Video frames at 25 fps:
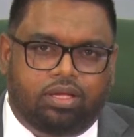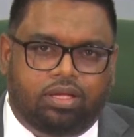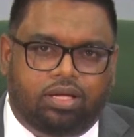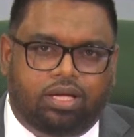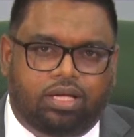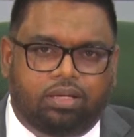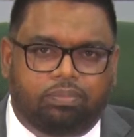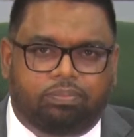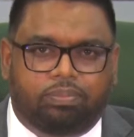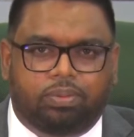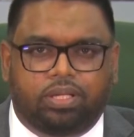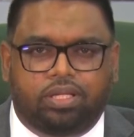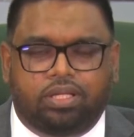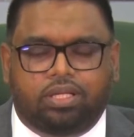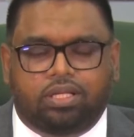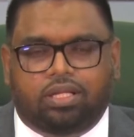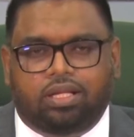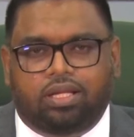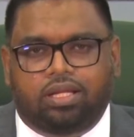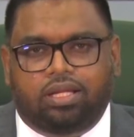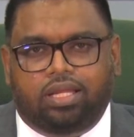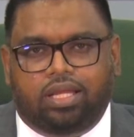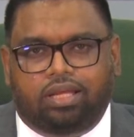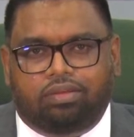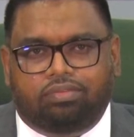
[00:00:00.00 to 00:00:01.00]
At a
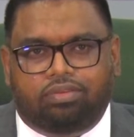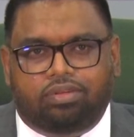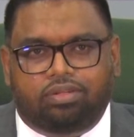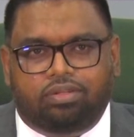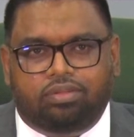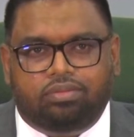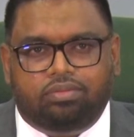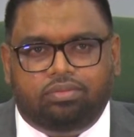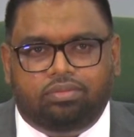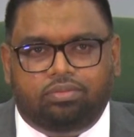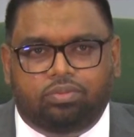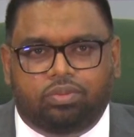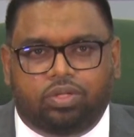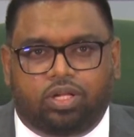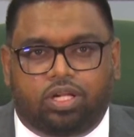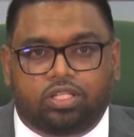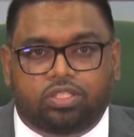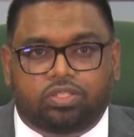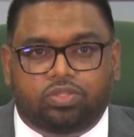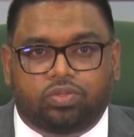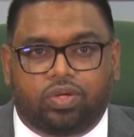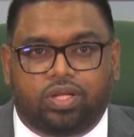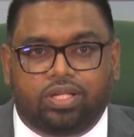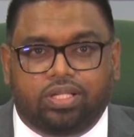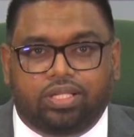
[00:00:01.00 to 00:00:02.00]
political level, we
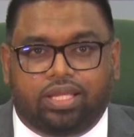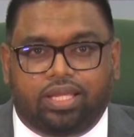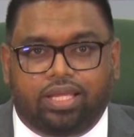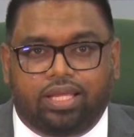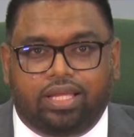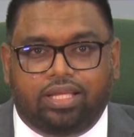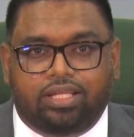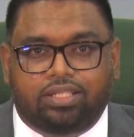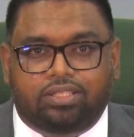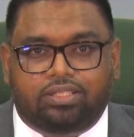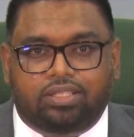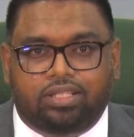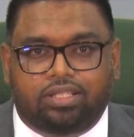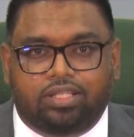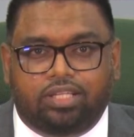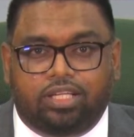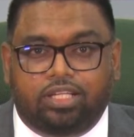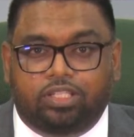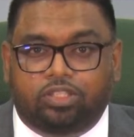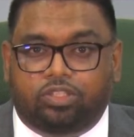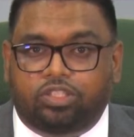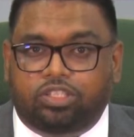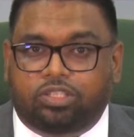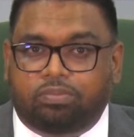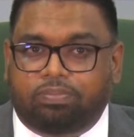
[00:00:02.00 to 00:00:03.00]
also engage in
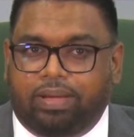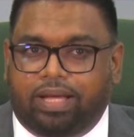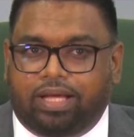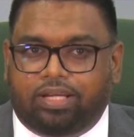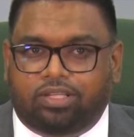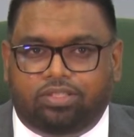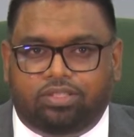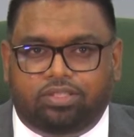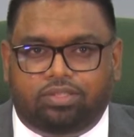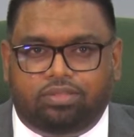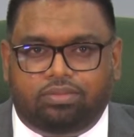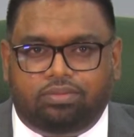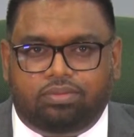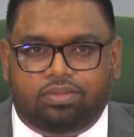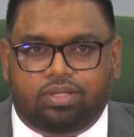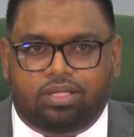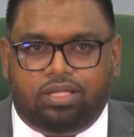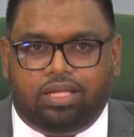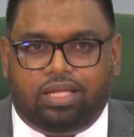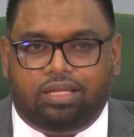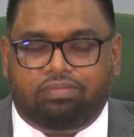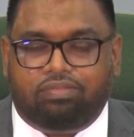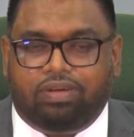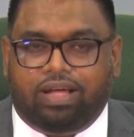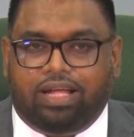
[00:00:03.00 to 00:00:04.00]
introspection
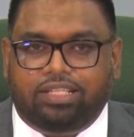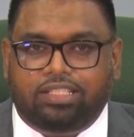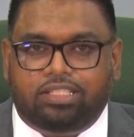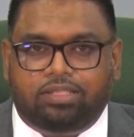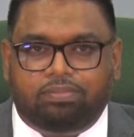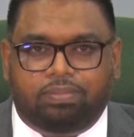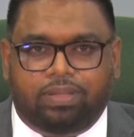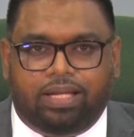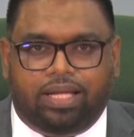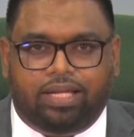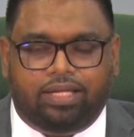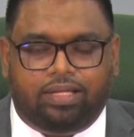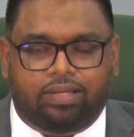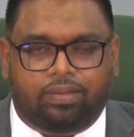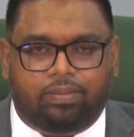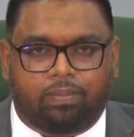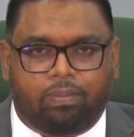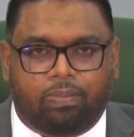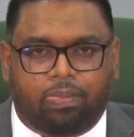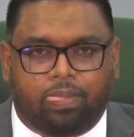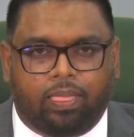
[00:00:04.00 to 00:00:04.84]
and advanced planning.